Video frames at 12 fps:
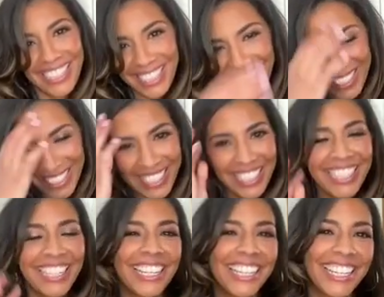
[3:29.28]

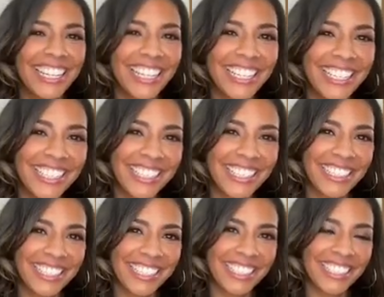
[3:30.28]

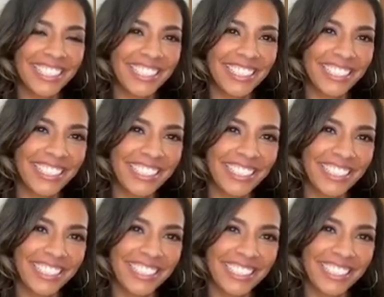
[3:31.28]

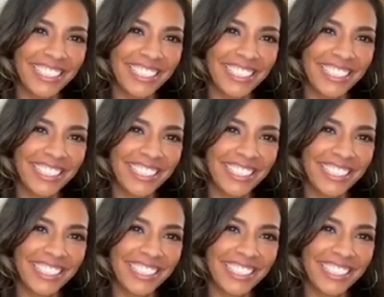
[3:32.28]
[no speech]